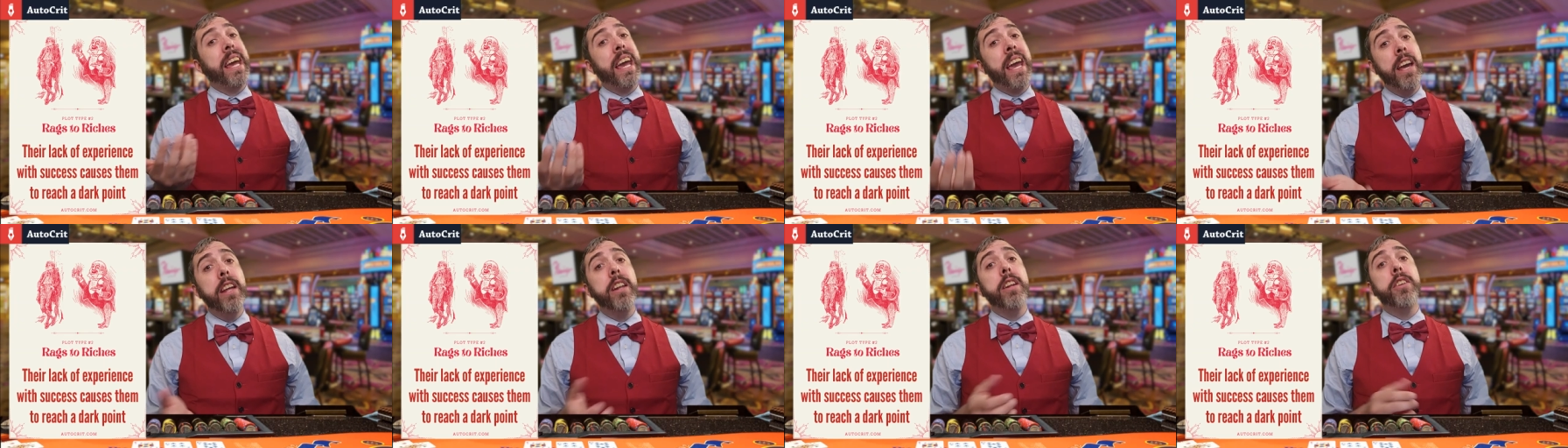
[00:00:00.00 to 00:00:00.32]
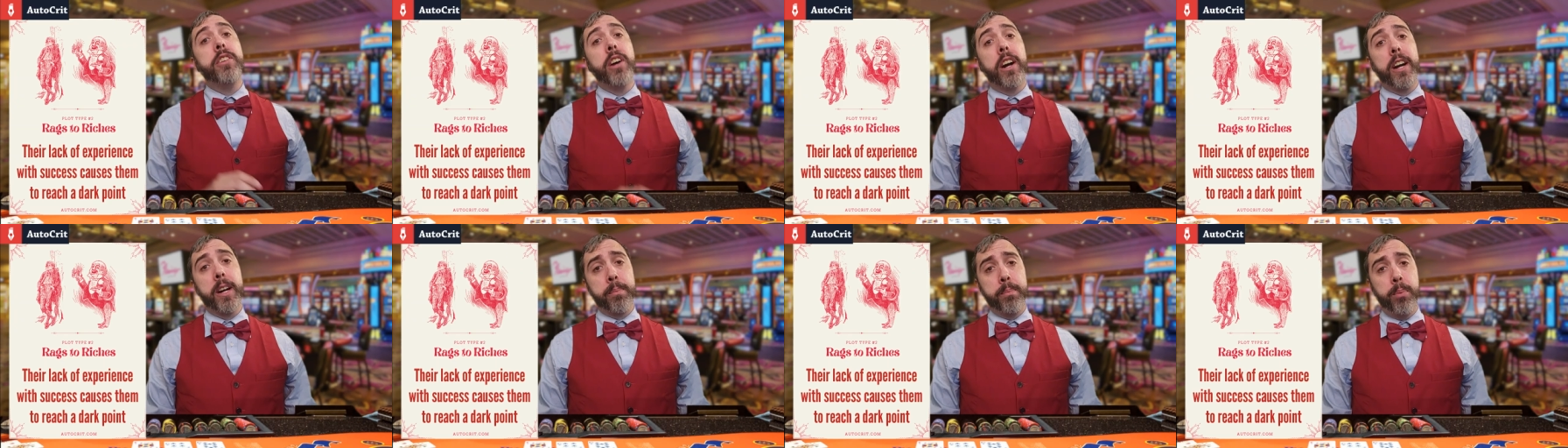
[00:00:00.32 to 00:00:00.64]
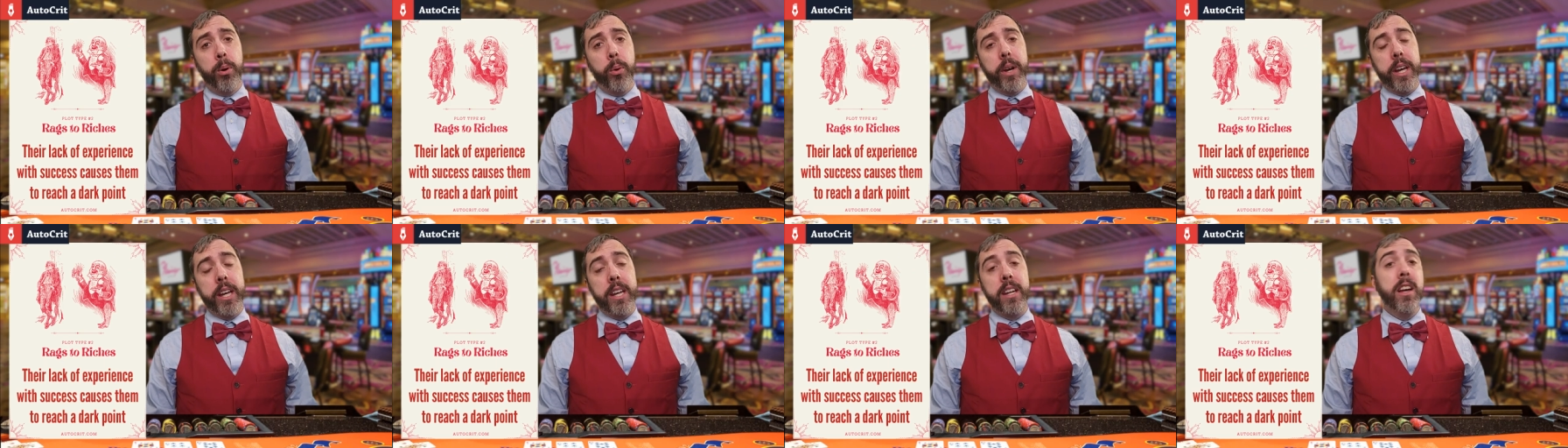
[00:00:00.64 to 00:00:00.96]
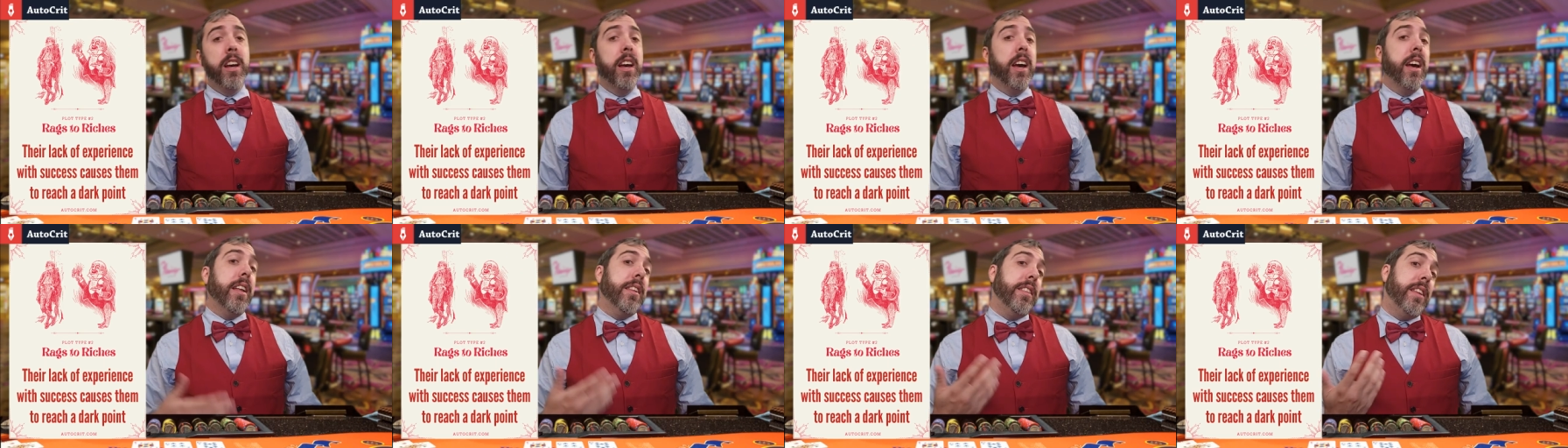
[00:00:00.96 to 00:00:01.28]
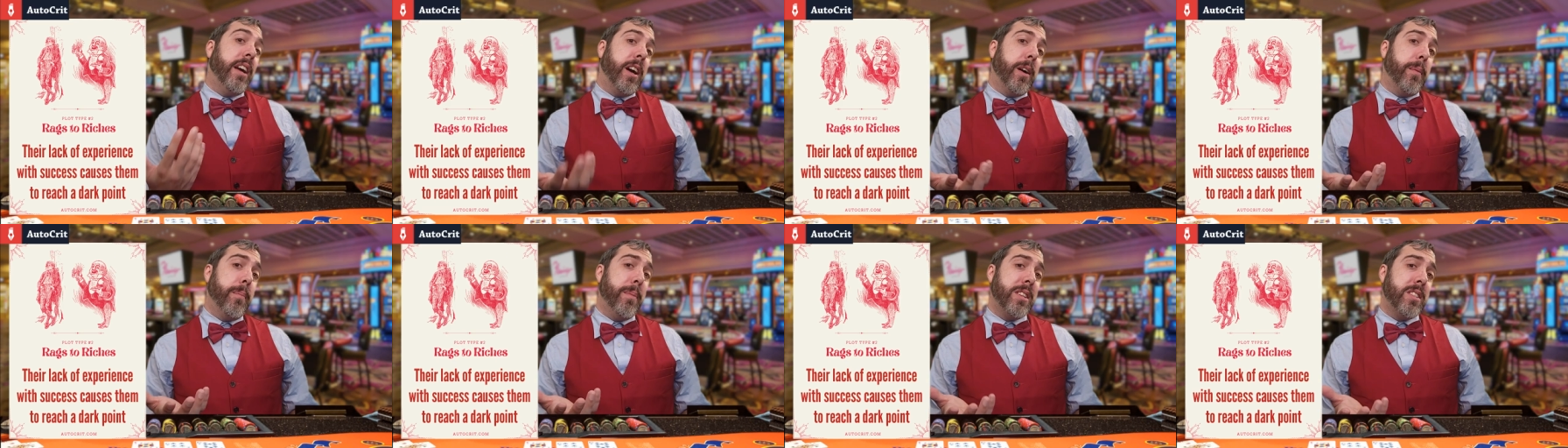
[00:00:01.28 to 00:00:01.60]
they hit a dark point.
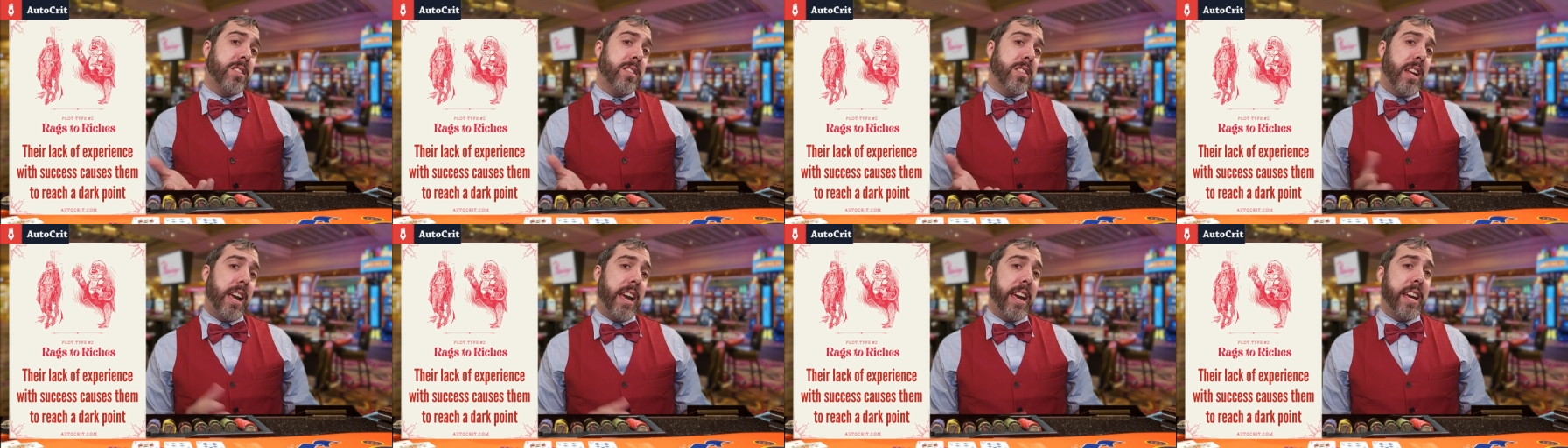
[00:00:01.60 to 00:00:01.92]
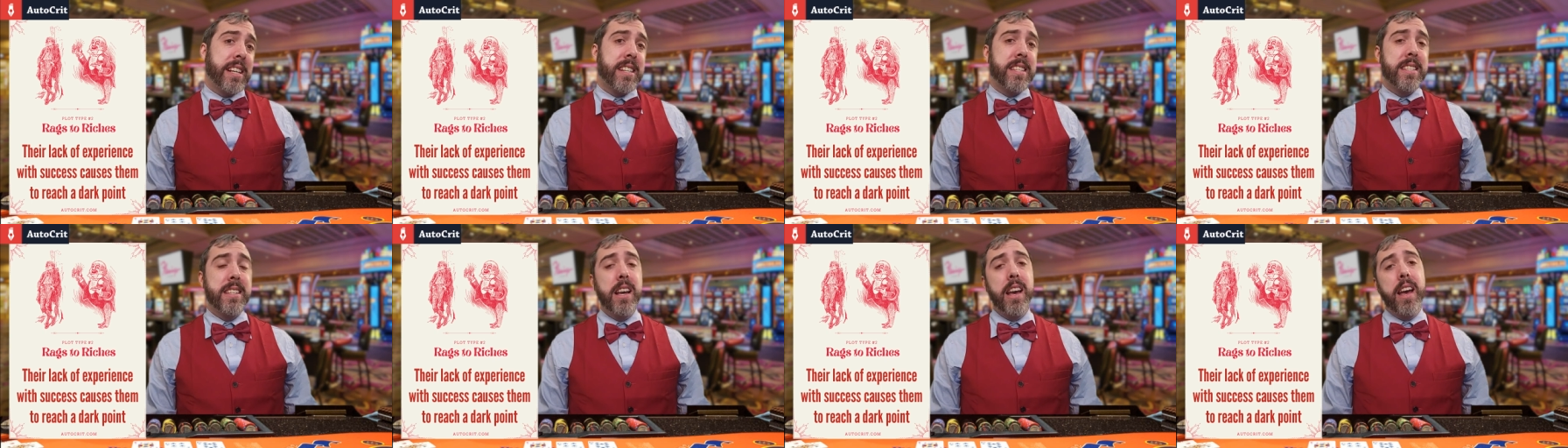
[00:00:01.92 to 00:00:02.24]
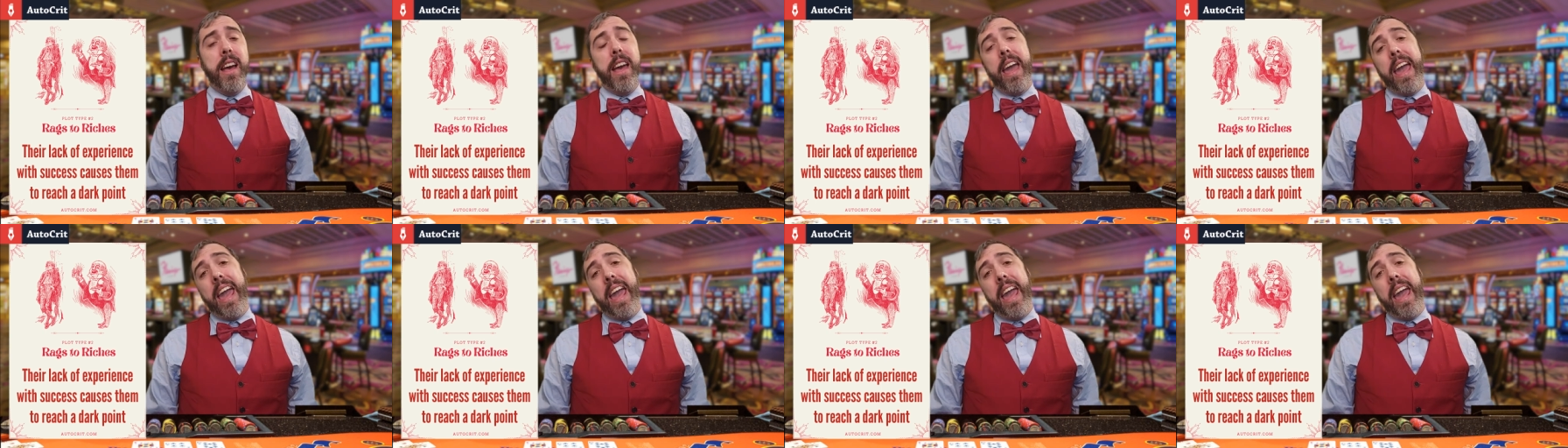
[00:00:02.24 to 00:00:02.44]
Their mistakes